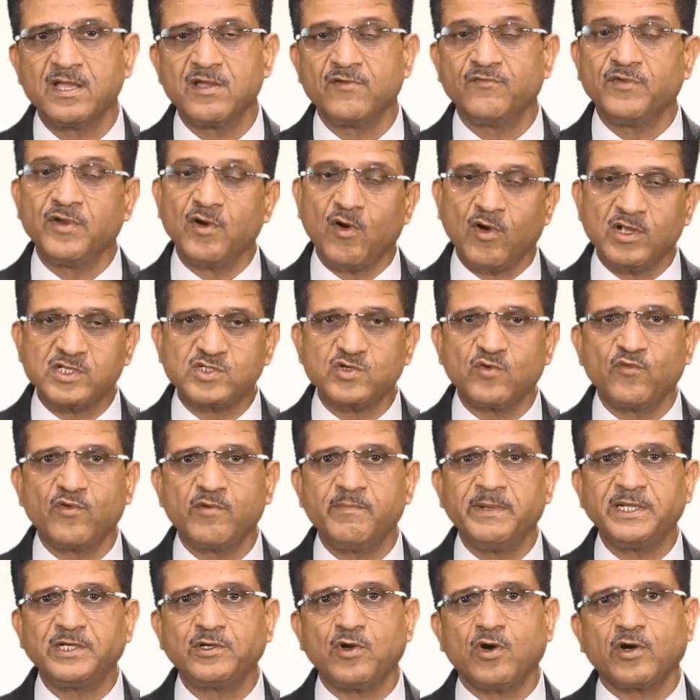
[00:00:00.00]
We also
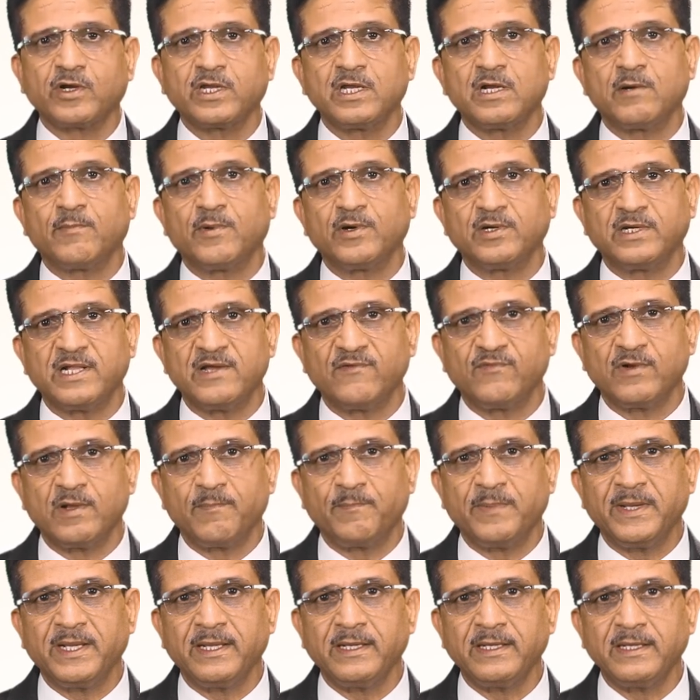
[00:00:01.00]
would be talking about
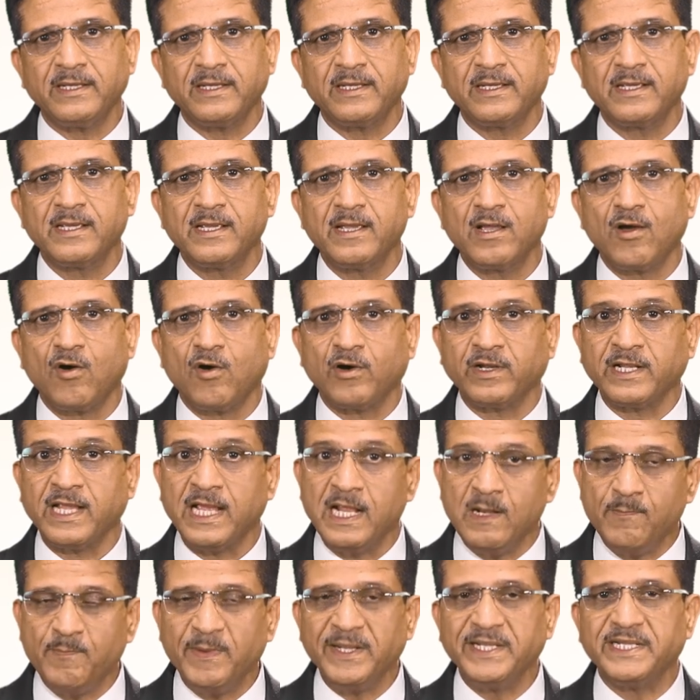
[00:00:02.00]
developing or
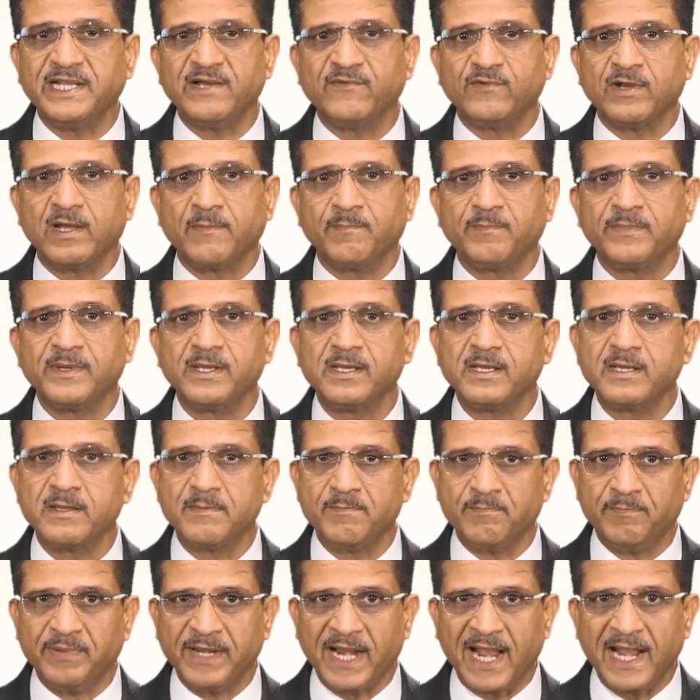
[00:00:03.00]
helping develop
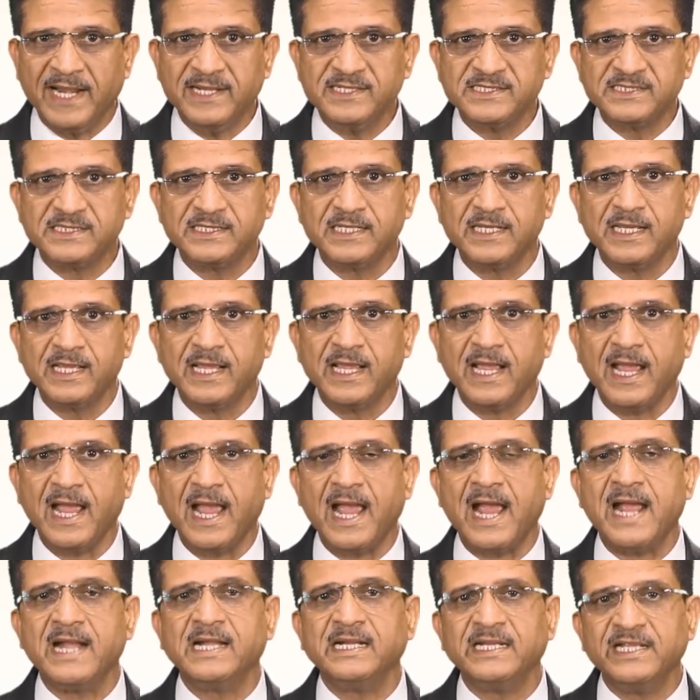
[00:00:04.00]
brands
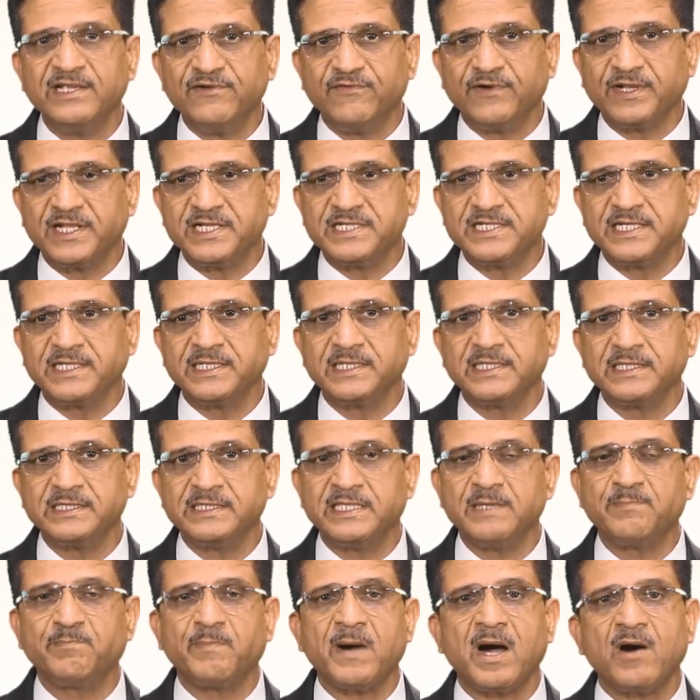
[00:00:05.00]
and leveraging
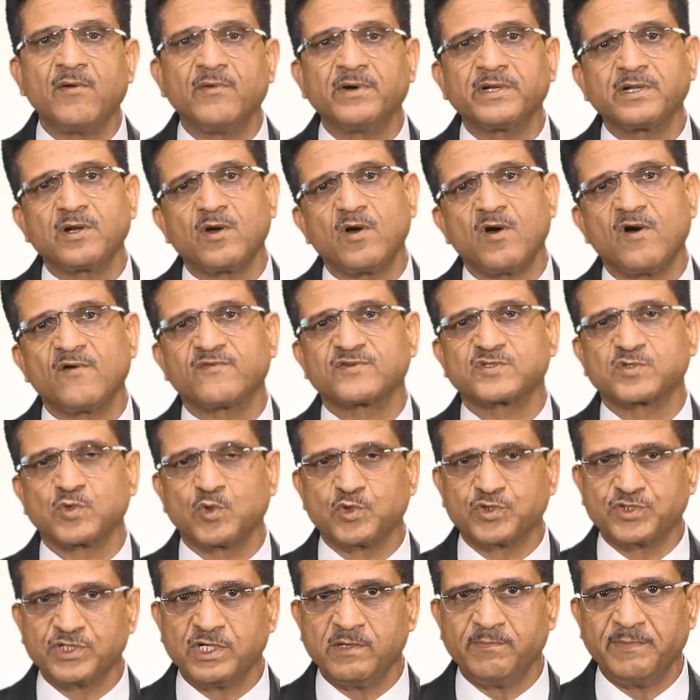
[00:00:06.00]
the power of
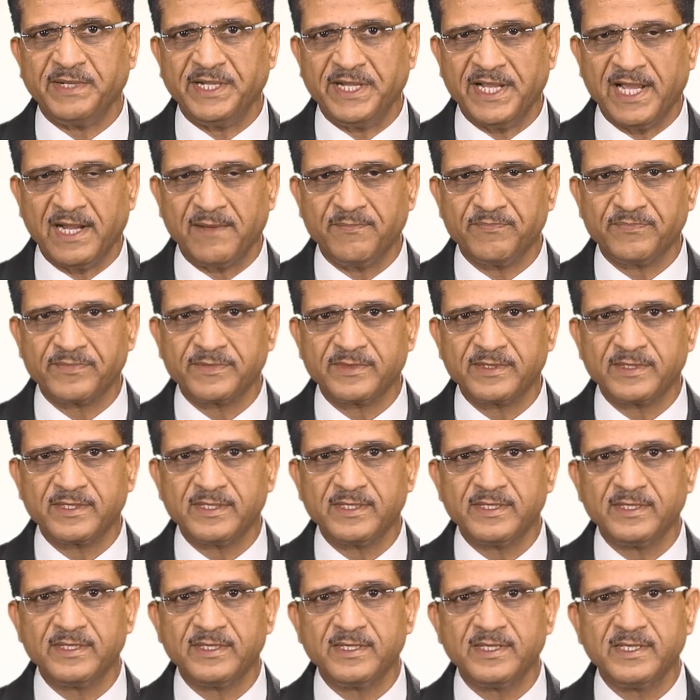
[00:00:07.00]
social media.
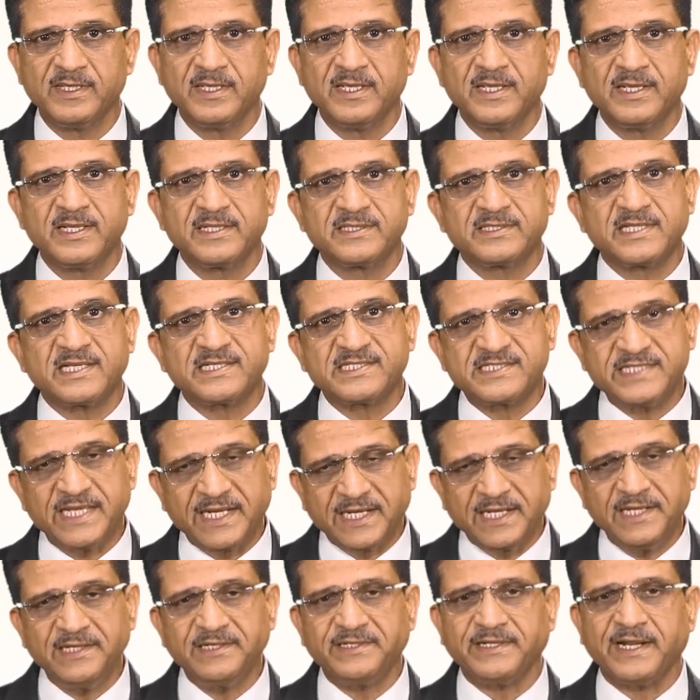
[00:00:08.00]
The
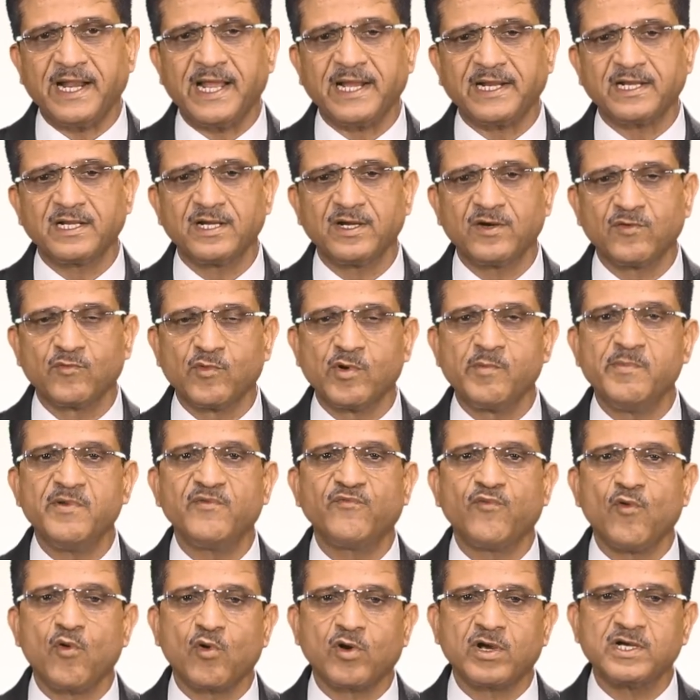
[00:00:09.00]
second track would be
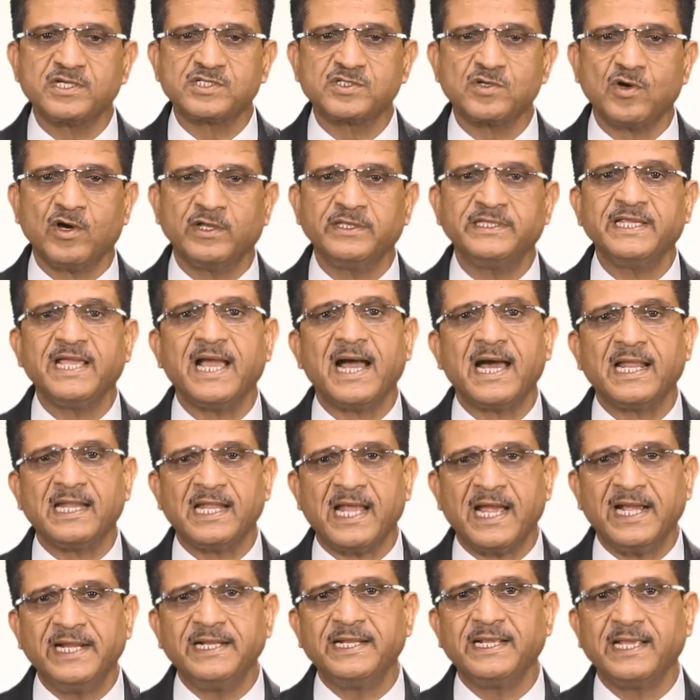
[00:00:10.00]
focused on the
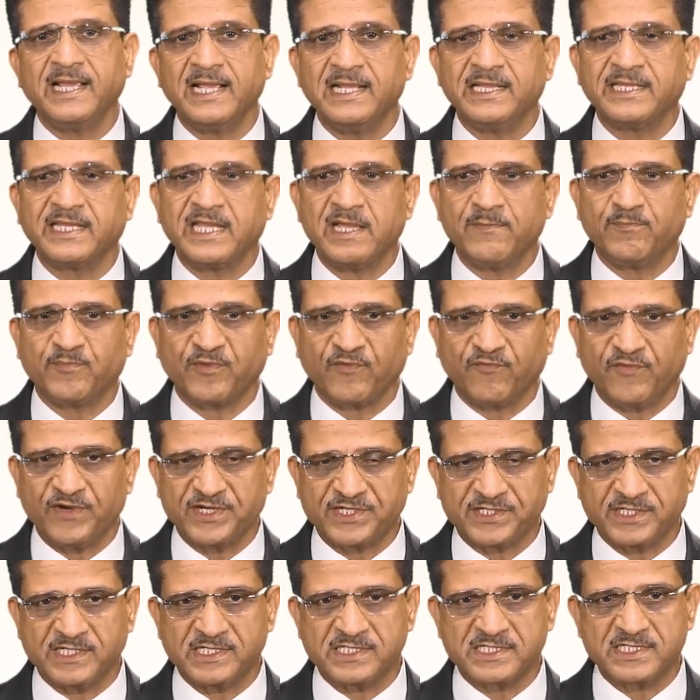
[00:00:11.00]
allied healthcare
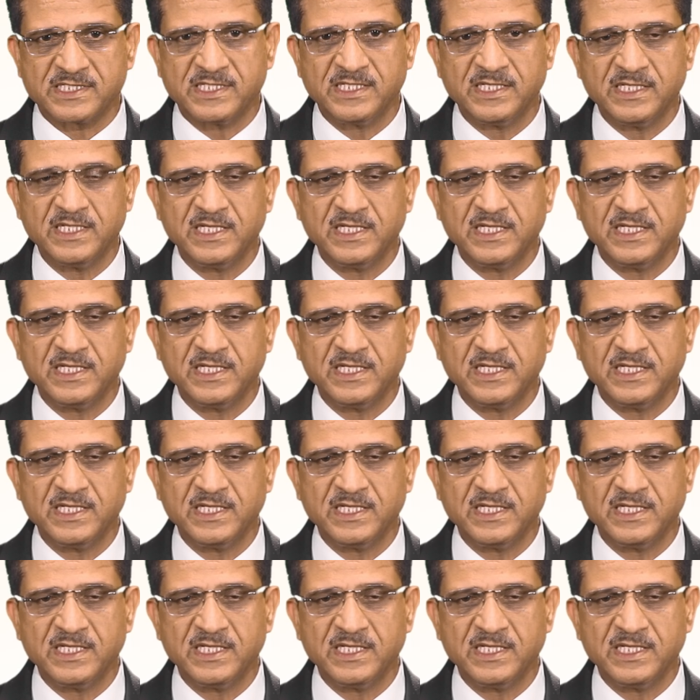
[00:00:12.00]
professionals.